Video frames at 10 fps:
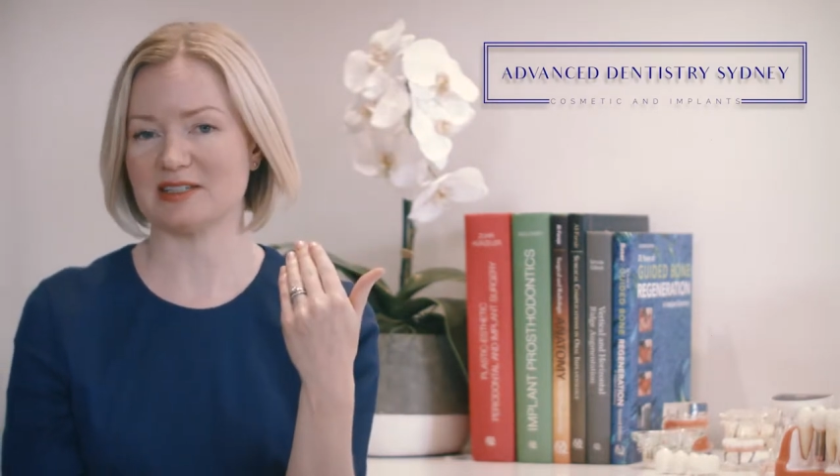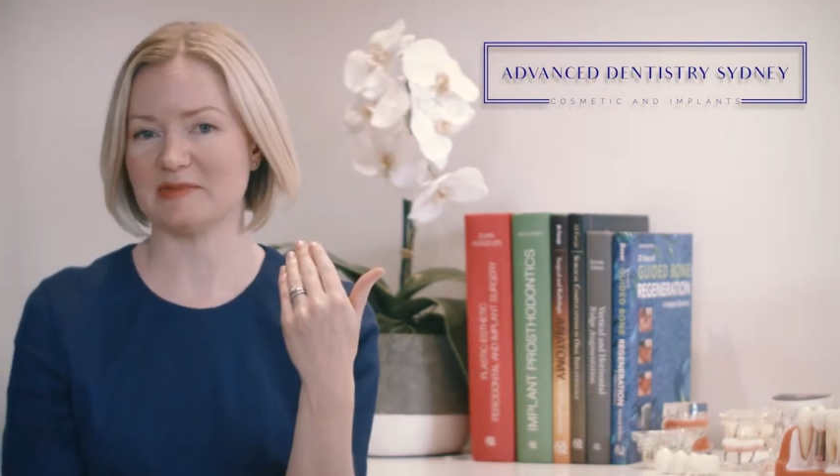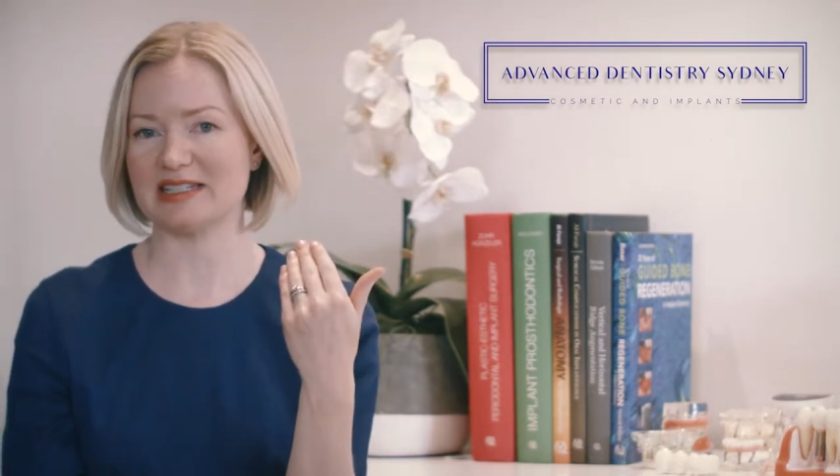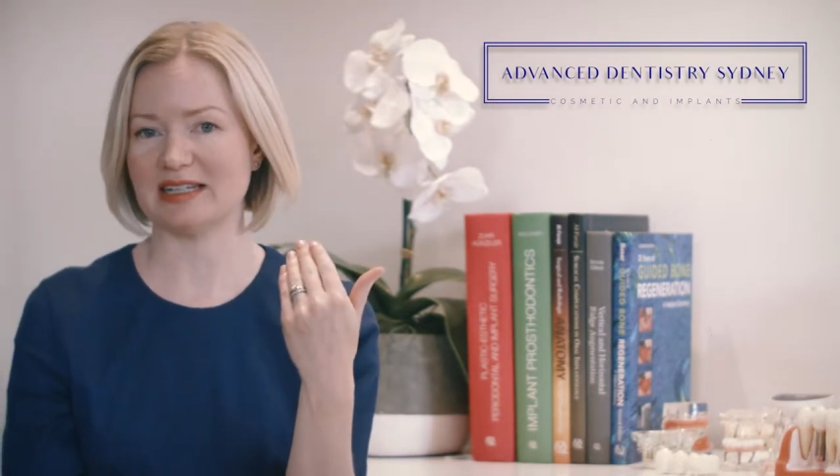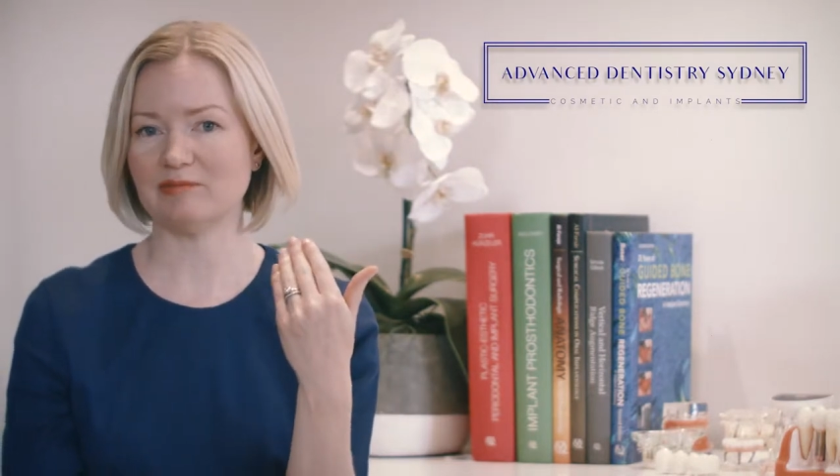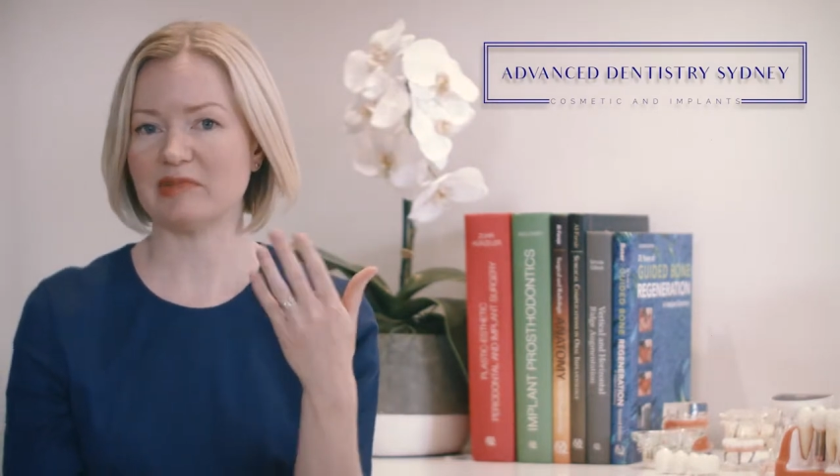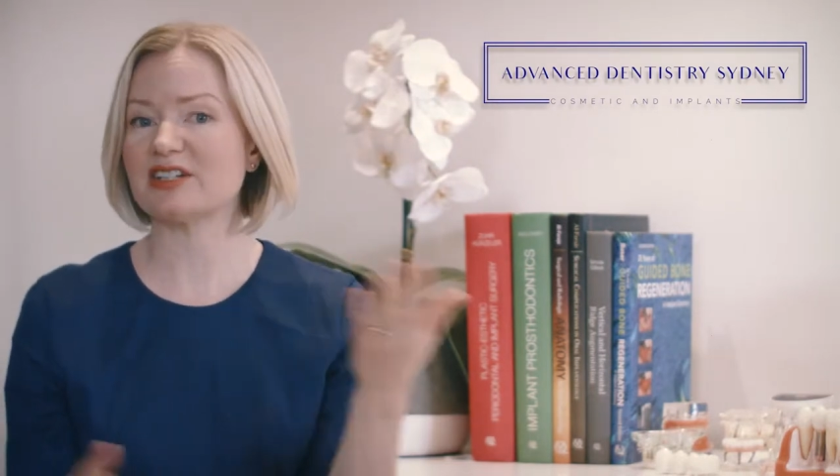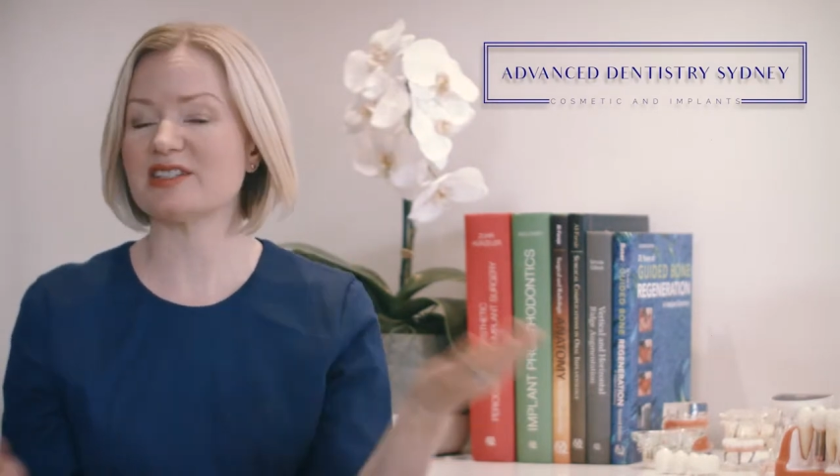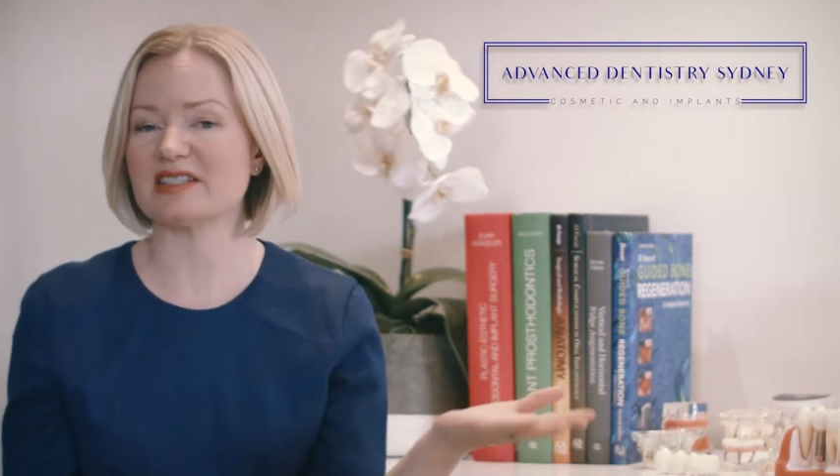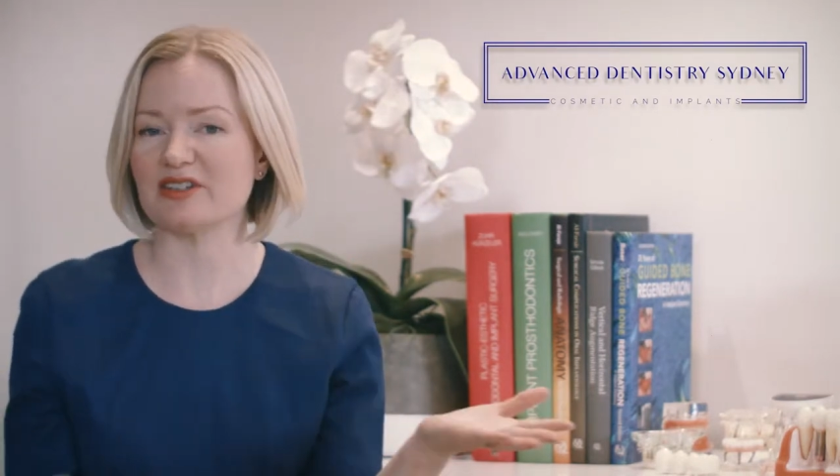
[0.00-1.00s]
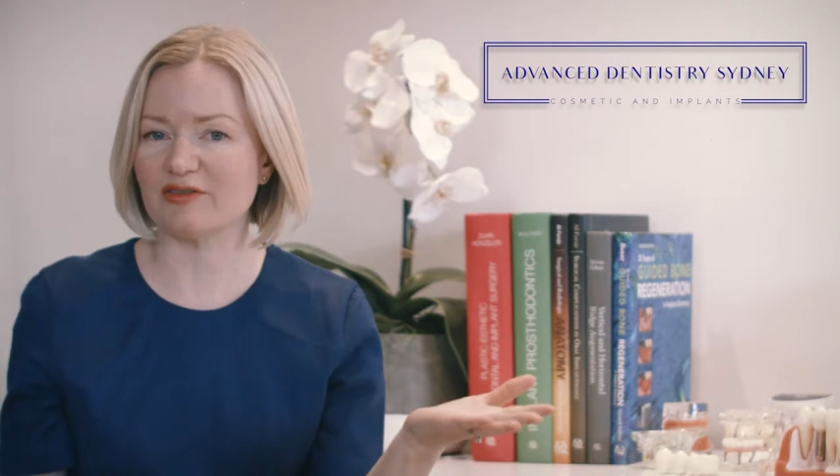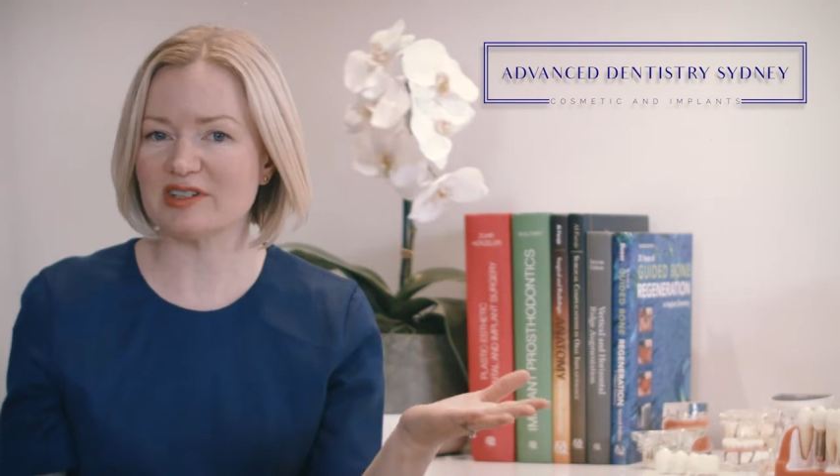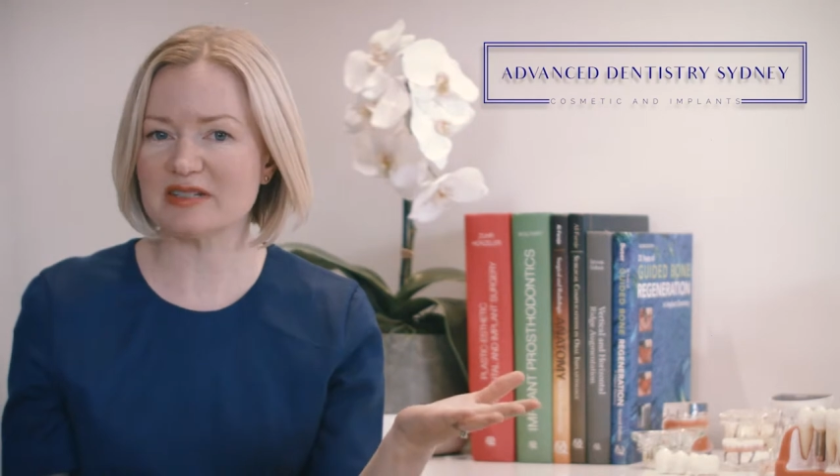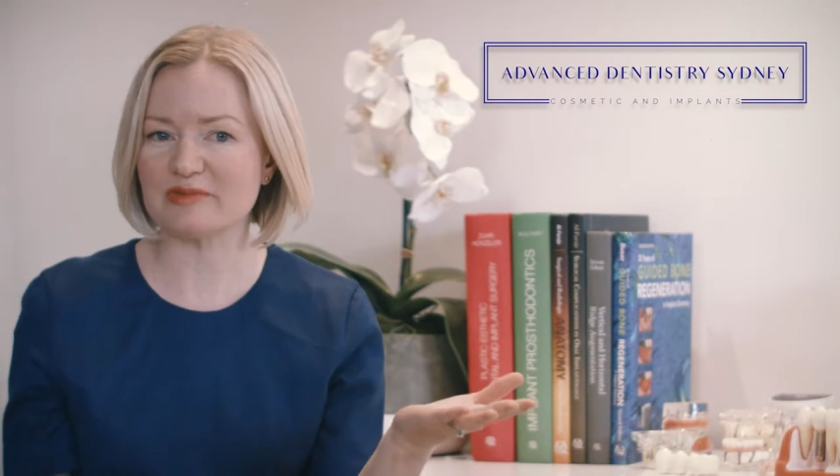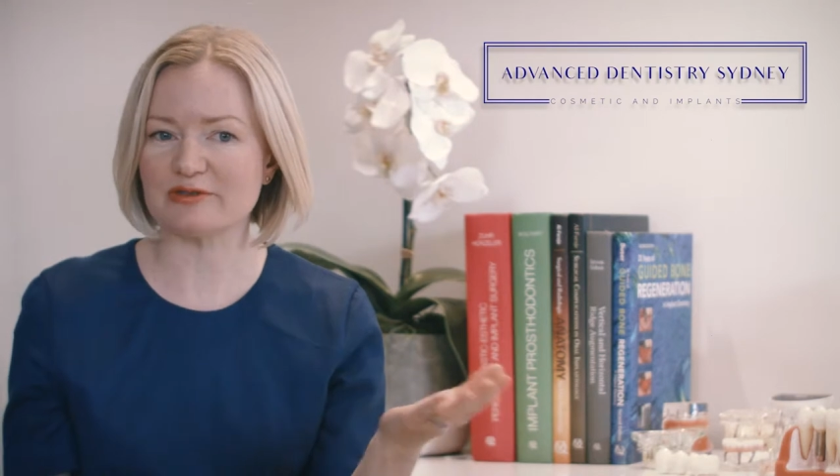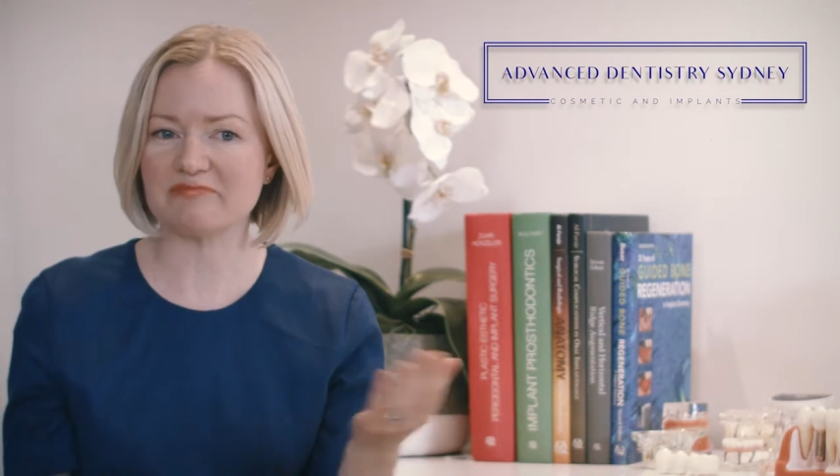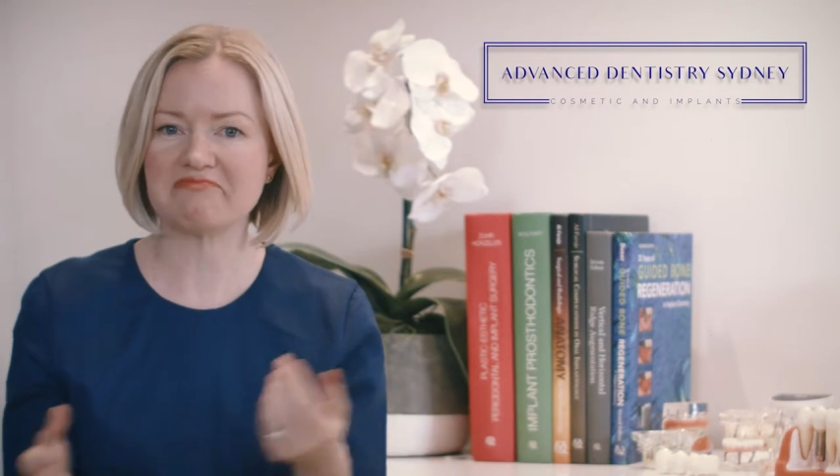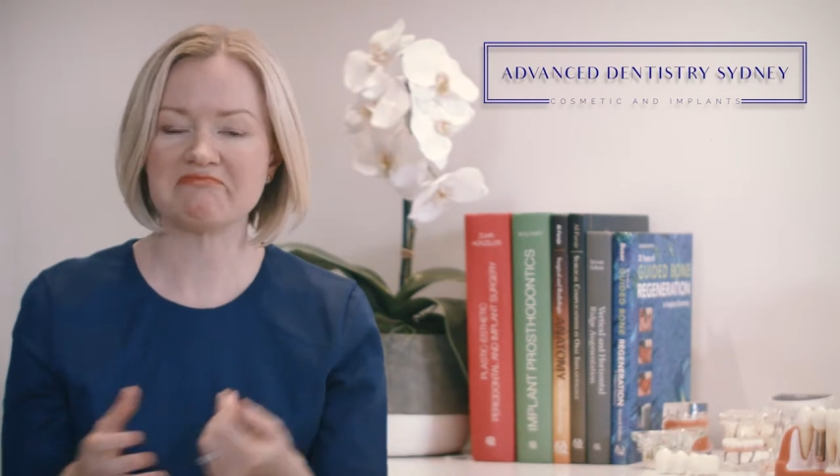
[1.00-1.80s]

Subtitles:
missing because it's not visible.